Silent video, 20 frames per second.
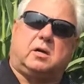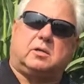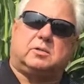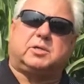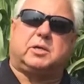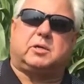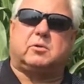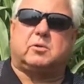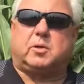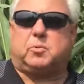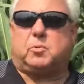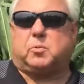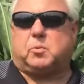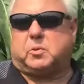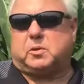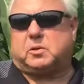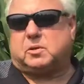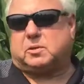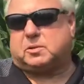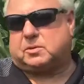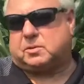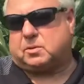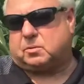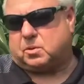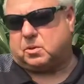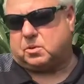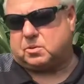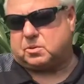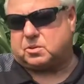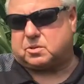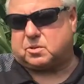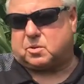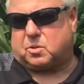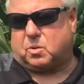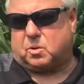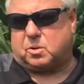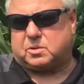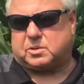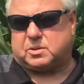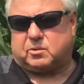Generally, when we looked at the root
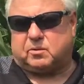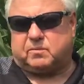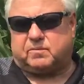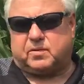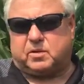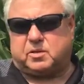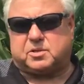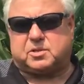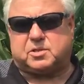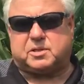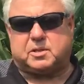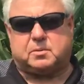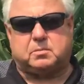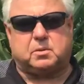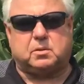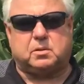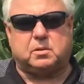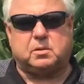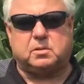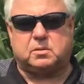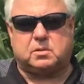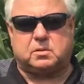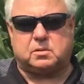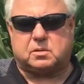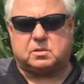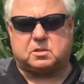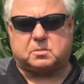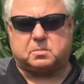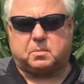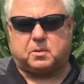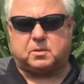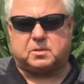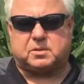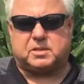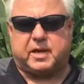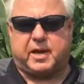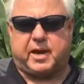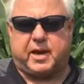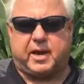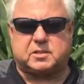scores, they were very similar to the Smart
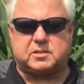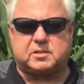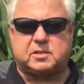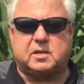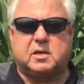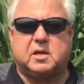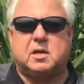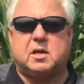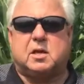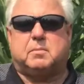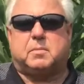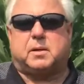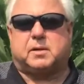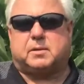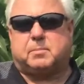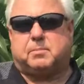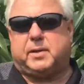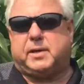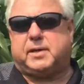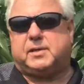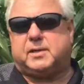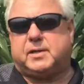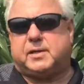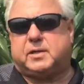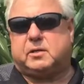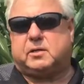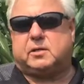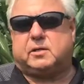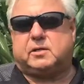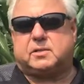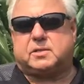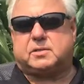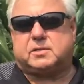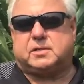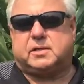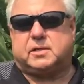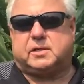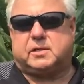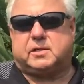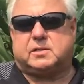Stacks. But the big thing you're going to
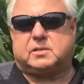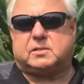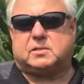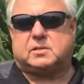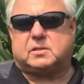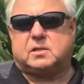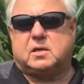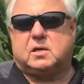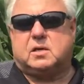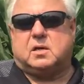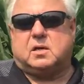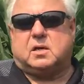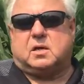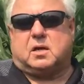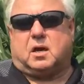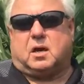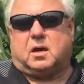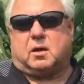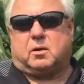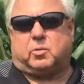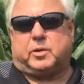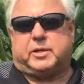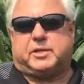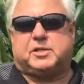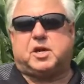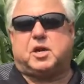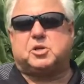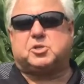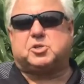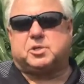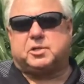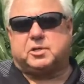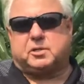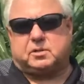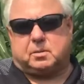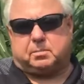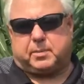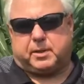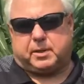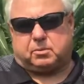see is reduction
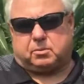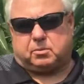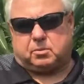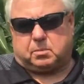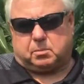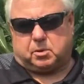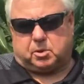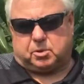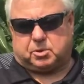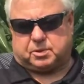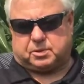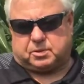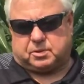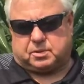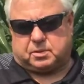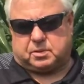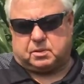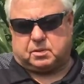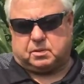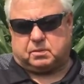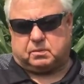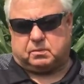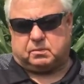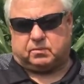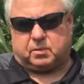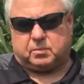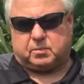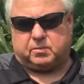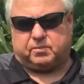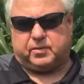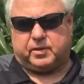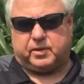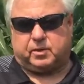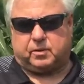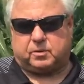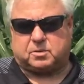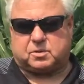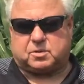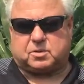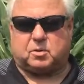in the beetle emergence from the
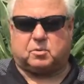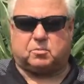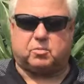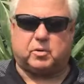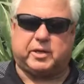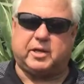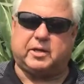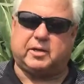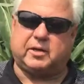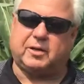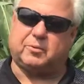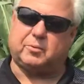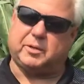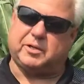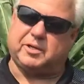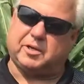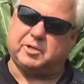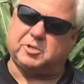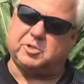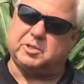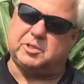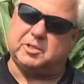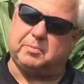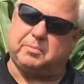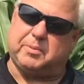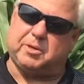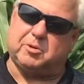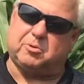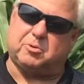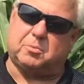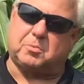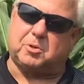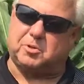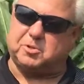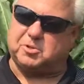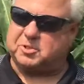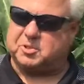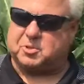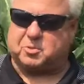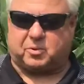field. So if we get a reduction in the beetle
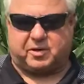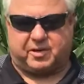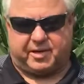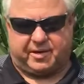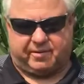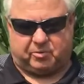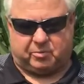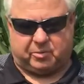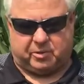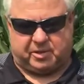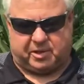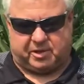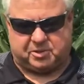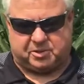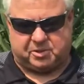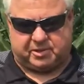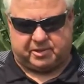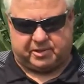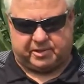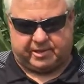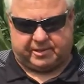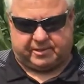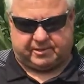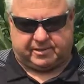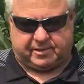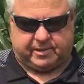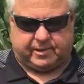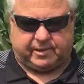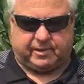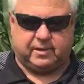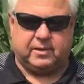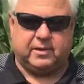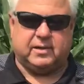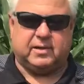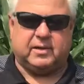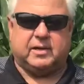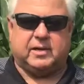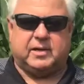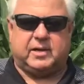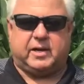emergence, we're going to have a reduction in egg laying.
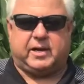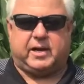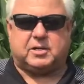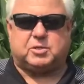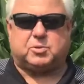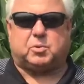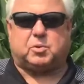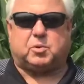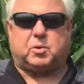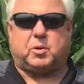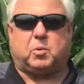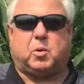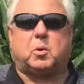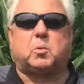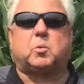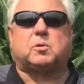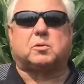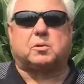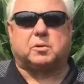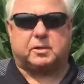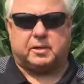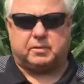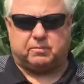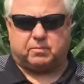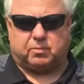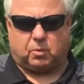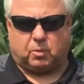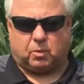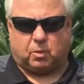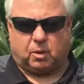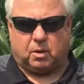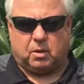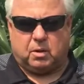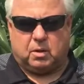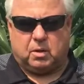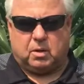And that's really what we're looking for